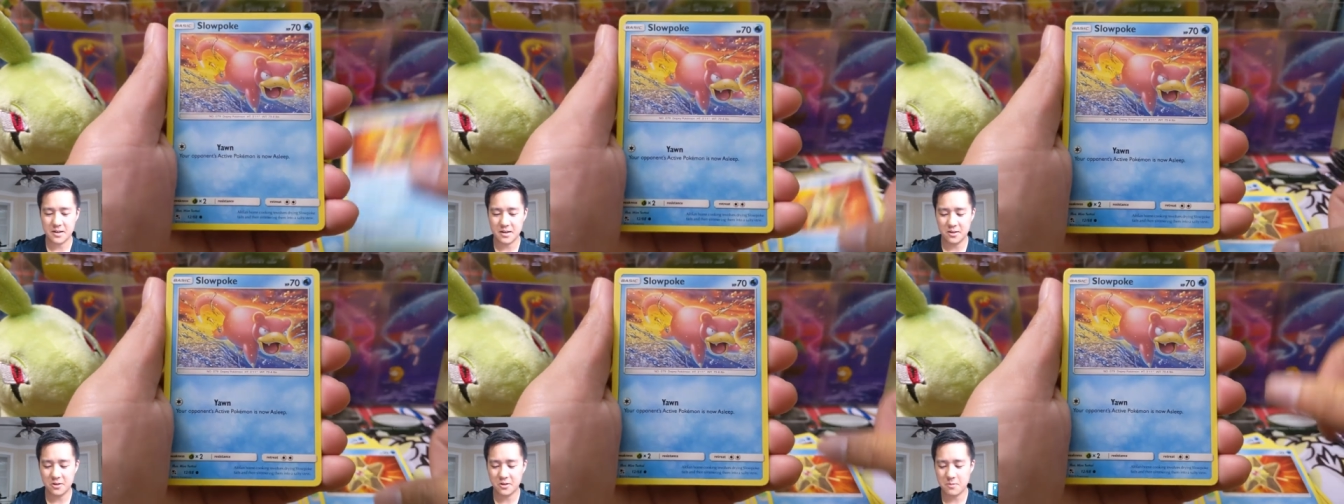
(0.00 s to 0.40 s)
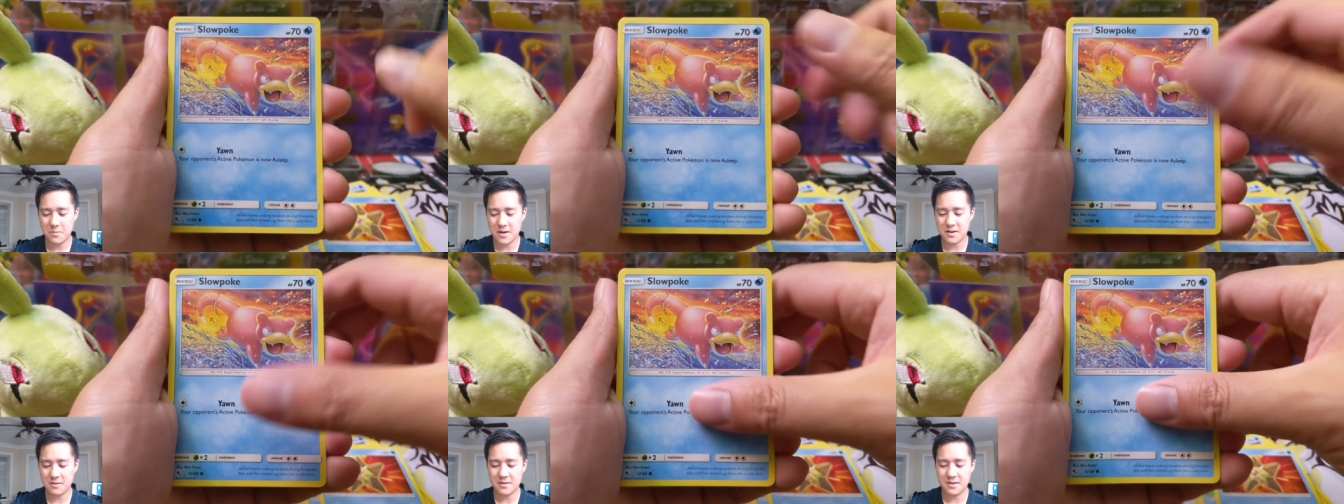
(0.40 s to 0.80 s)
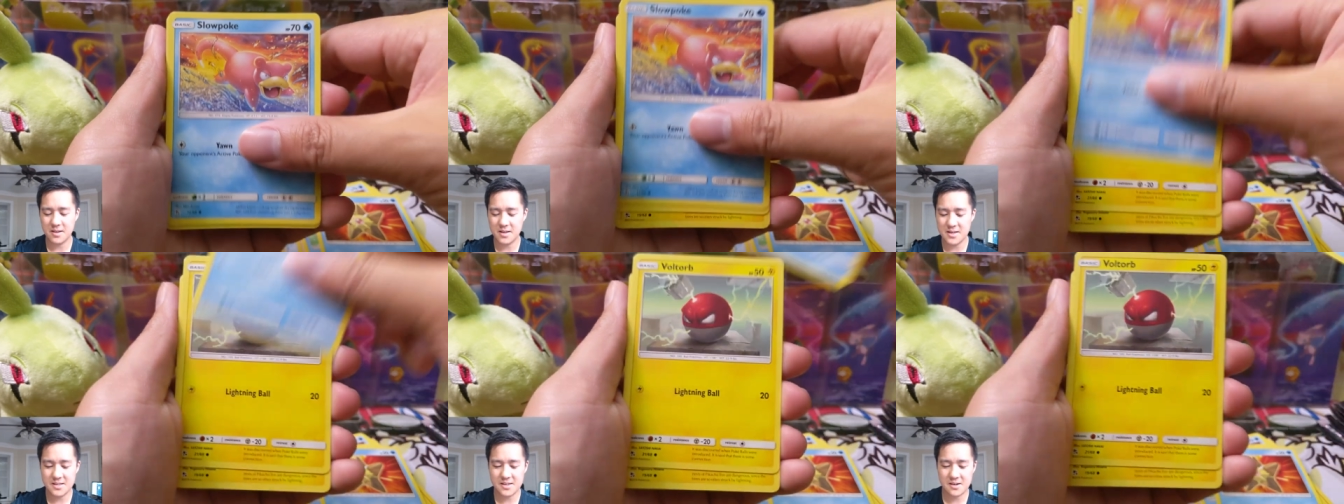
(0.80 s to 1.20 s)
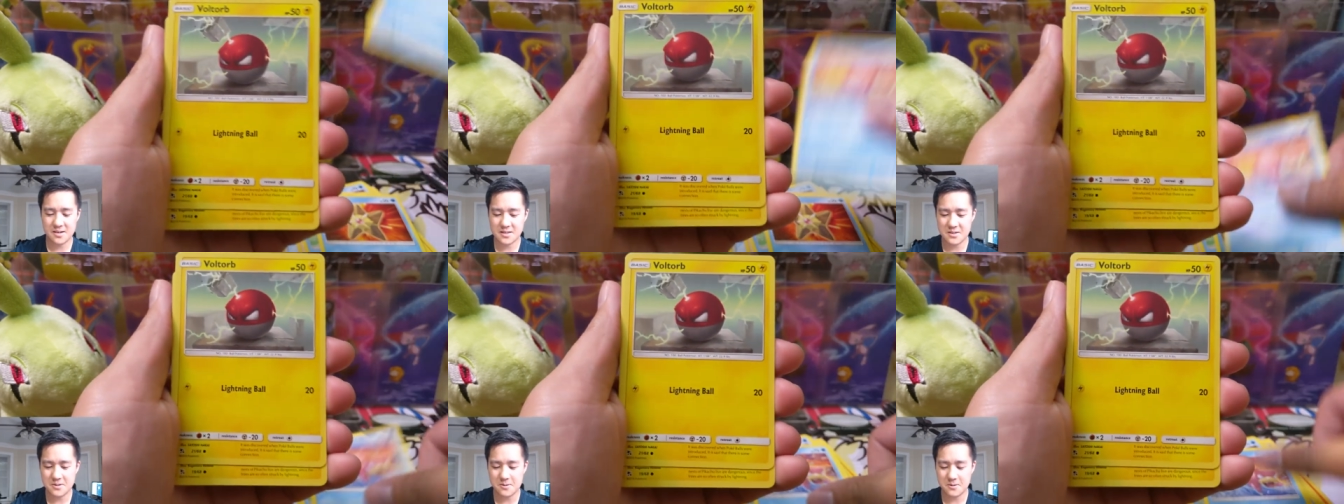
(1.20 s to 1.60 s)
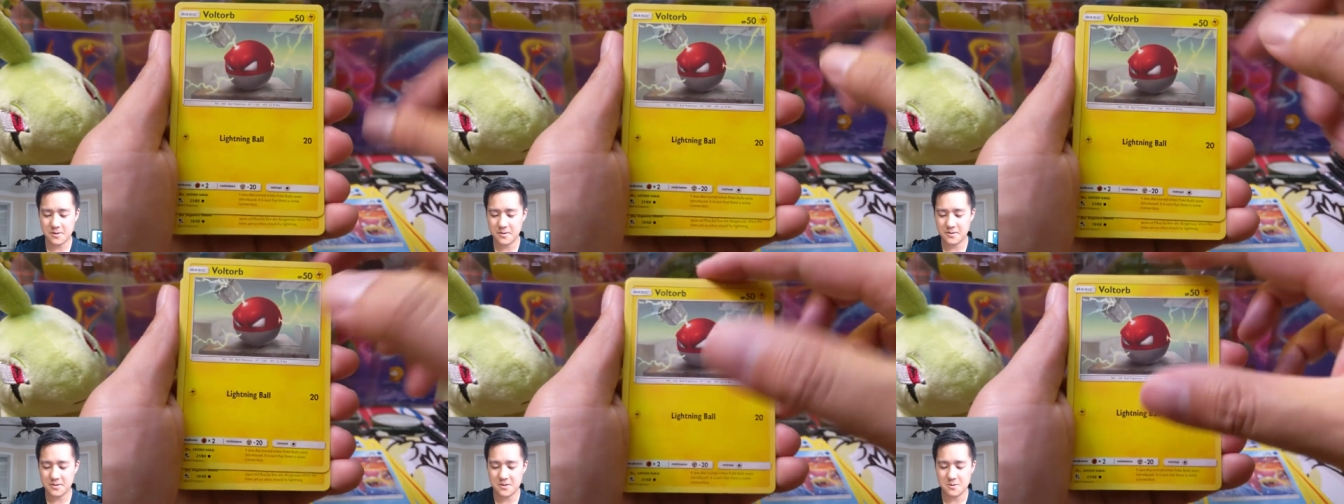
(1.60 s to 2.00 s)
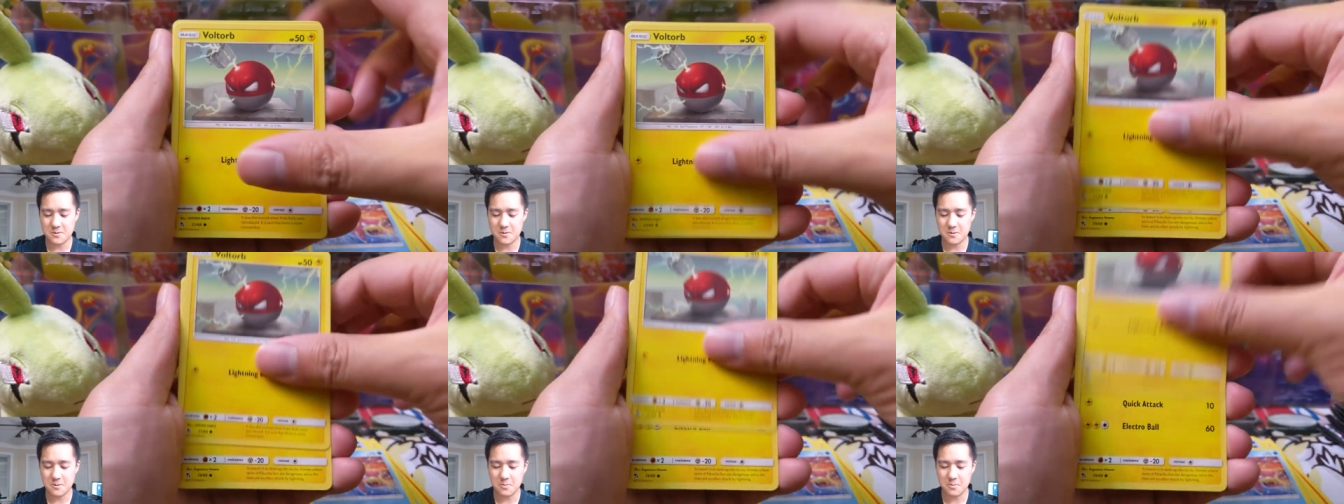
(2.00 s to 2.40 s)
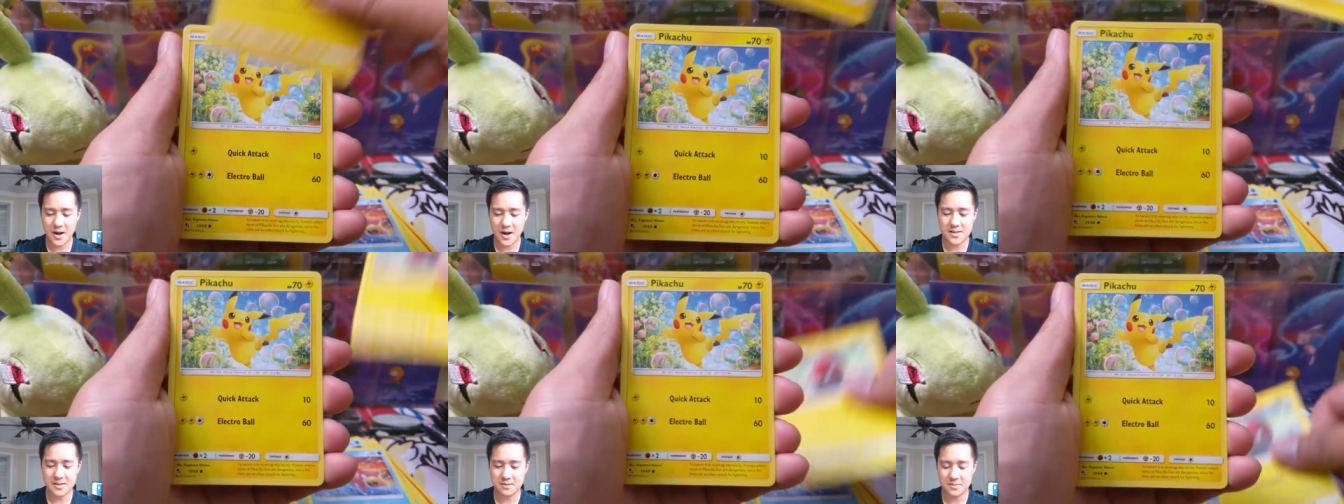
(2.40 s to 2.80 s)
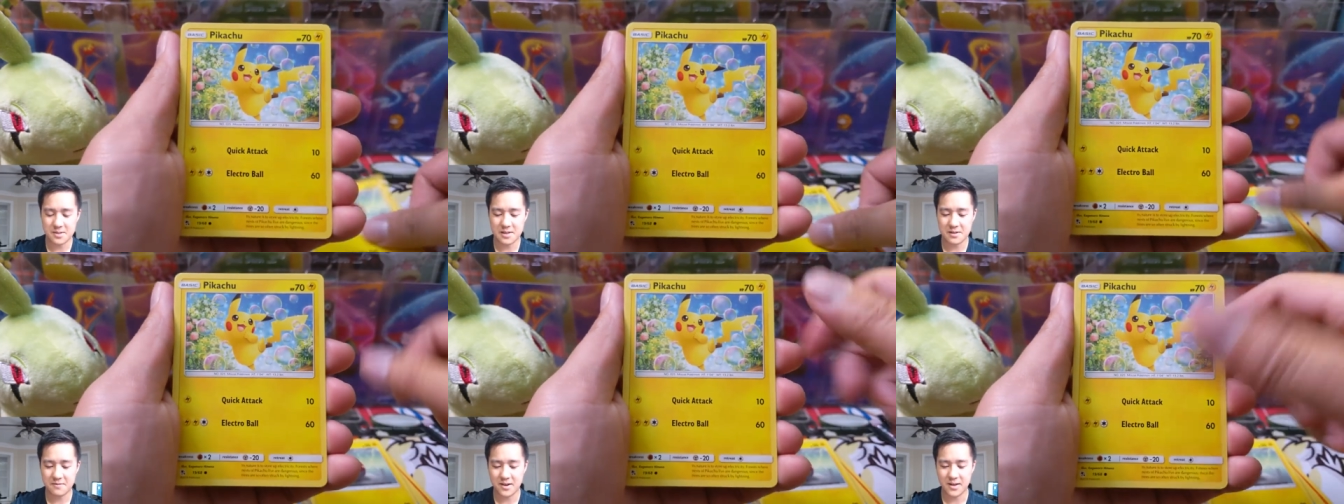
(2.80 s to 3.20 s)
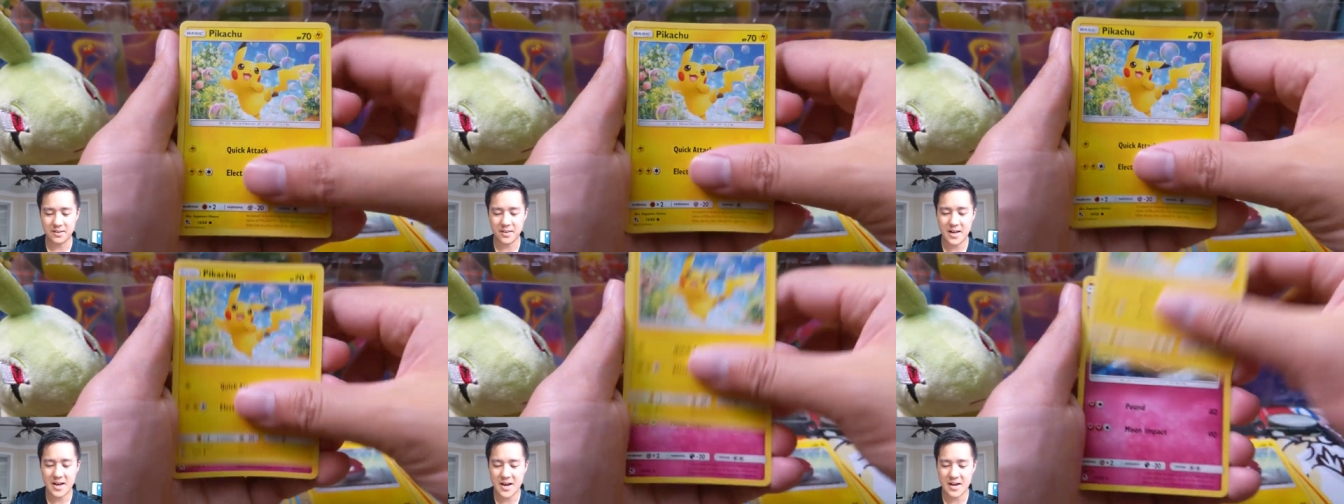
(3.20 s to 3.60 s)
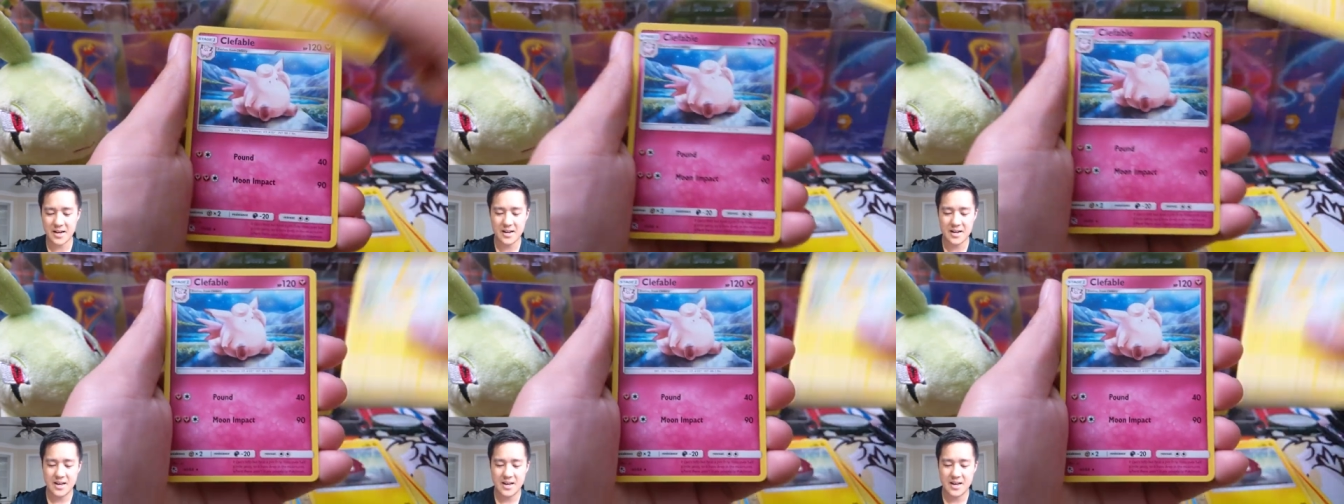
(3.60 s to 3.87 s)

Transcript: a little bit easier to buy some stuff online,